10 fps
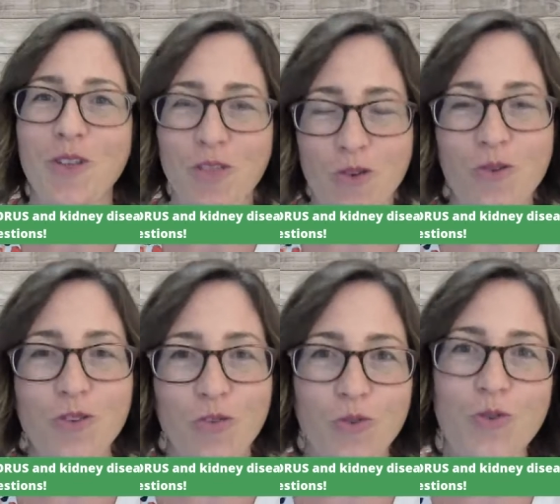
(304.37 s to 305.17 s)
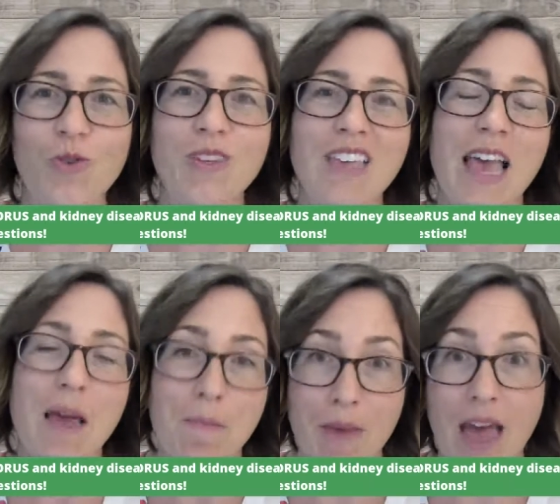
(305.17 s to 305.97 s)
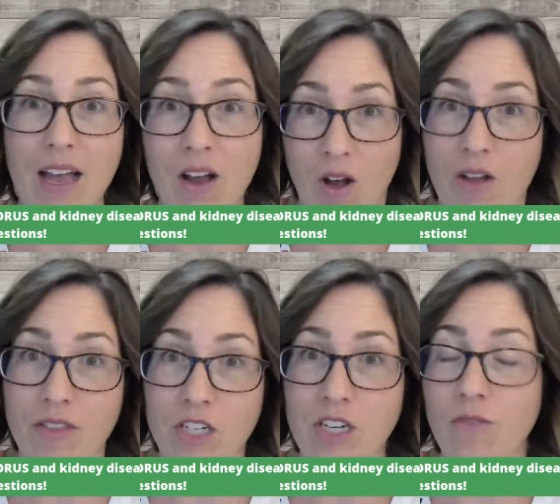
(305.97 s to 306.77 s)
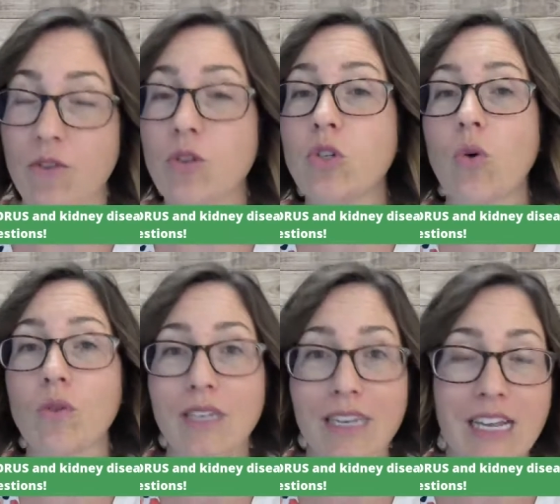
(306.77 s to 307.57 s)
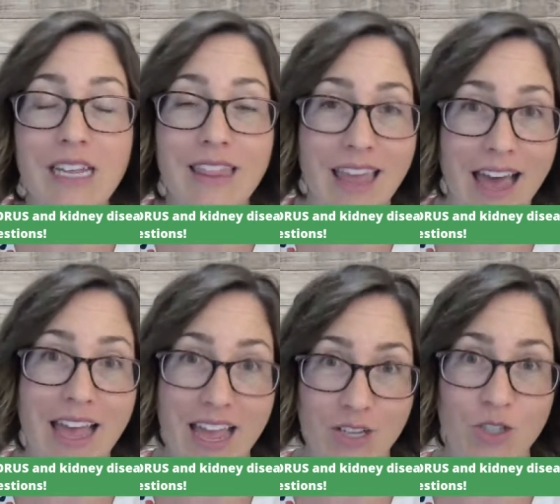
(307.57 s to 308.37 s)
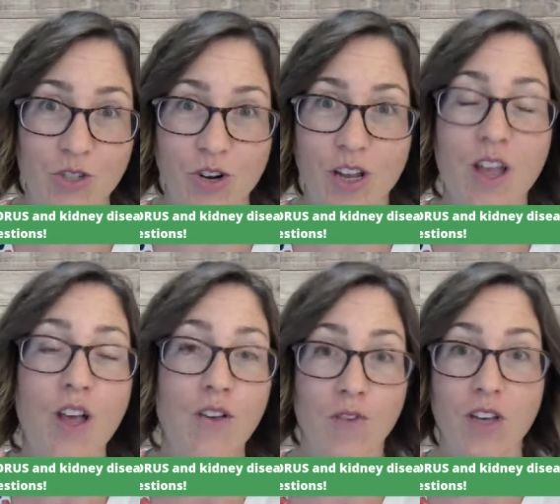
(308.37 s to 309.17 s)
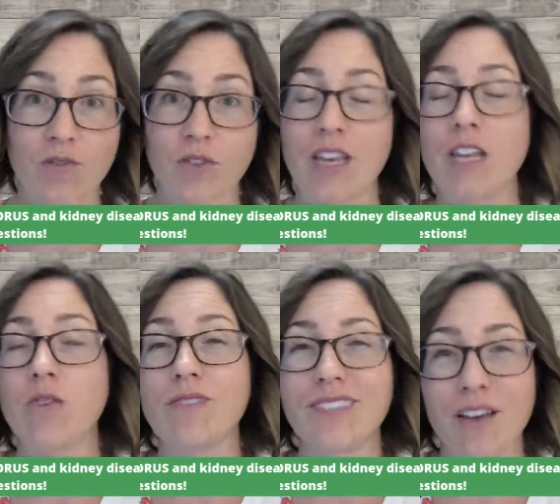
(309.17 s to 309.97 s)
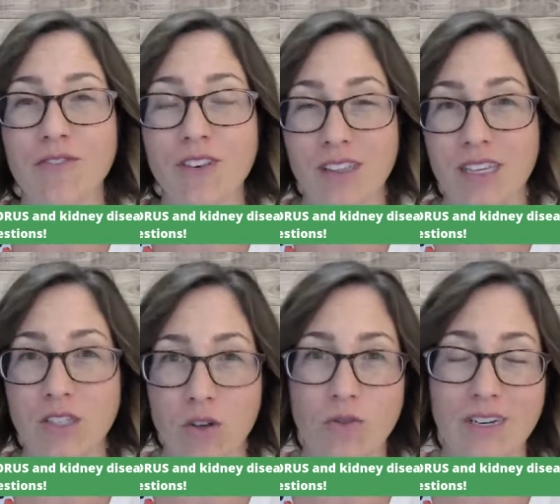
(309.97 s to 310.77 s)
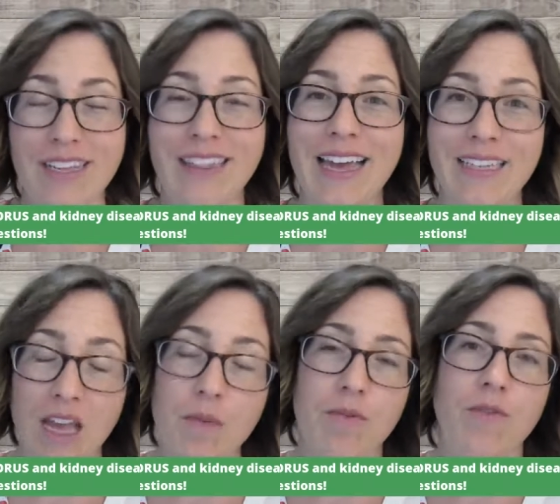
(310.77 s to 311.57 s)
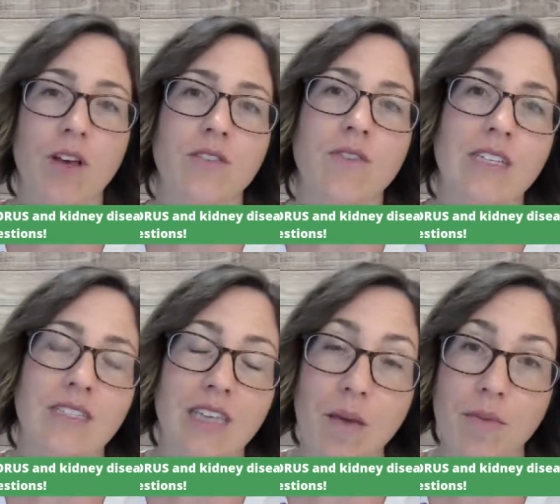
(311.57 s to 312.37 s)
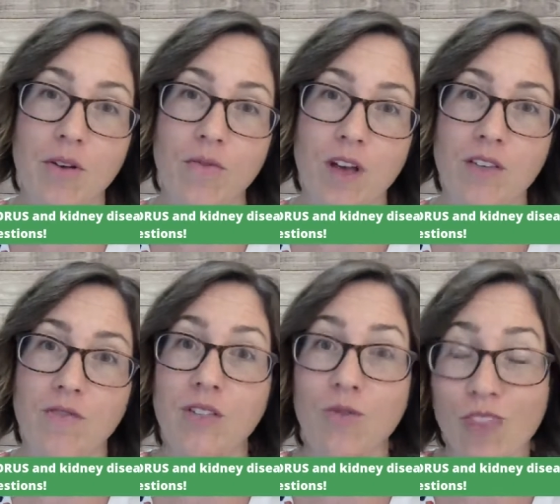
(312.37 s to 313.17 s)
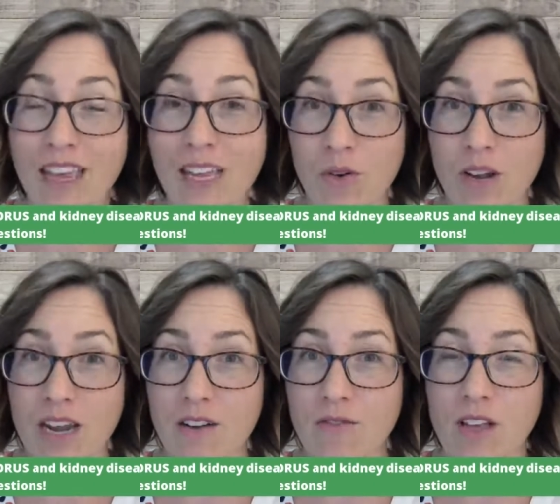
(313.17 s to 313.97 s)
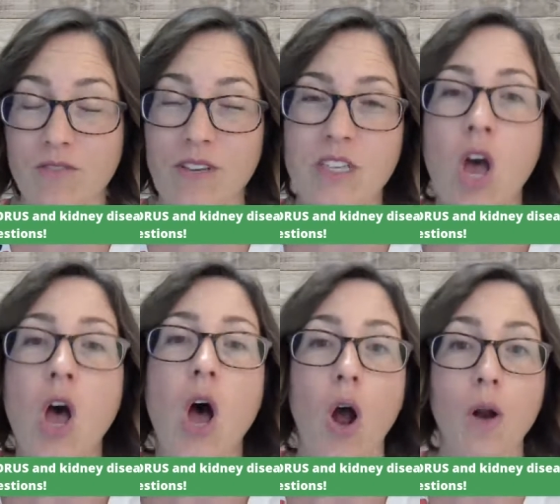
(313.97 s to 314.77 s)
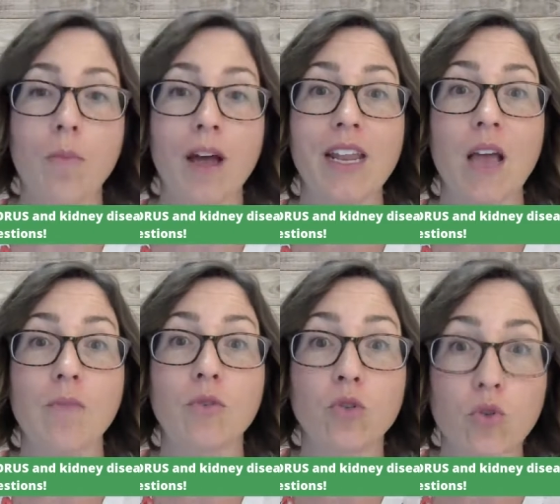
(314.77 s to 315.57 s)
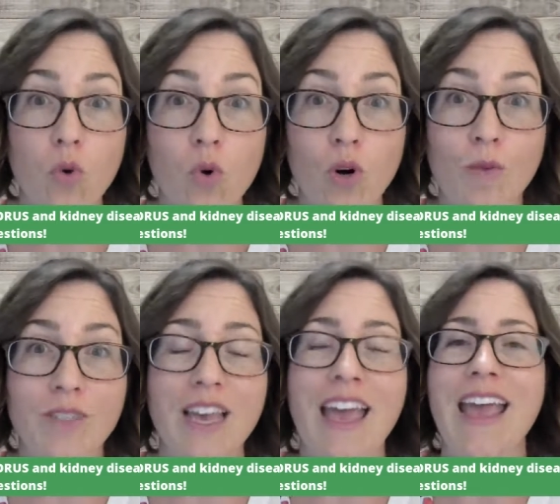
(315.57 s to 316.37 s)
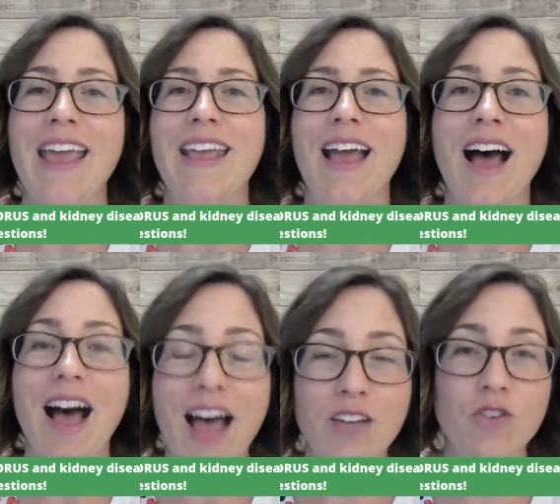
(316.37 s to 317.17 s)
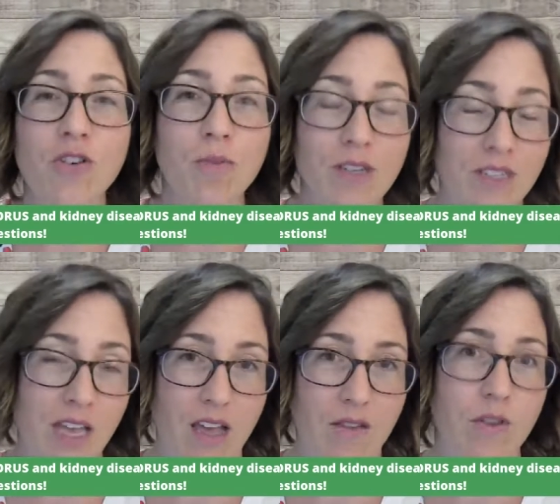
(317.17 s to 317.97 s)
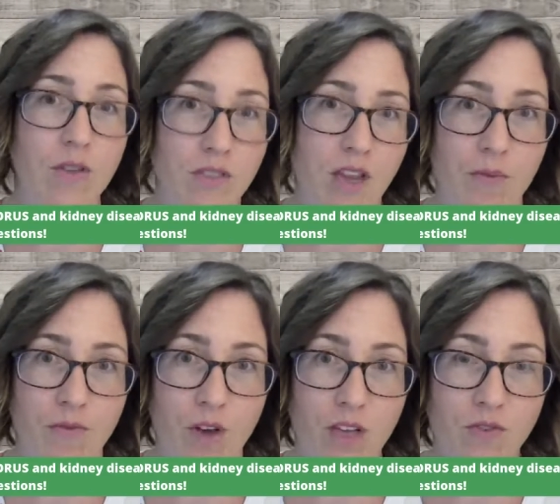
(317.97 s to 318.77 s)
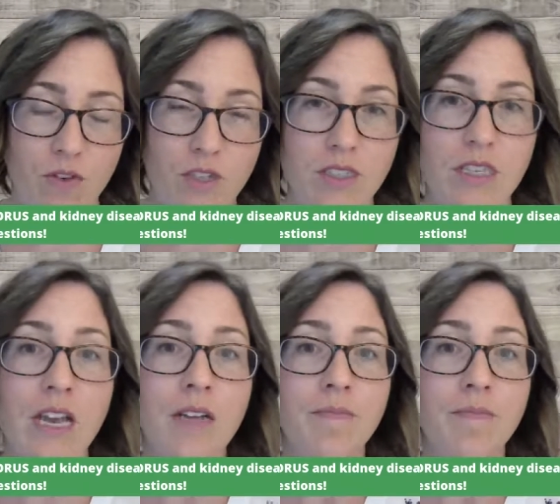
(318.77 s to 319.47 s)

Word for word: put those foods back on the shelf. You don't need that extra phosphorus, and you definitely don't need that type of phosphates, the chemical phosphates or the inorganic phosphates. Our body absorbs a hundred percent of those type of phosphorus,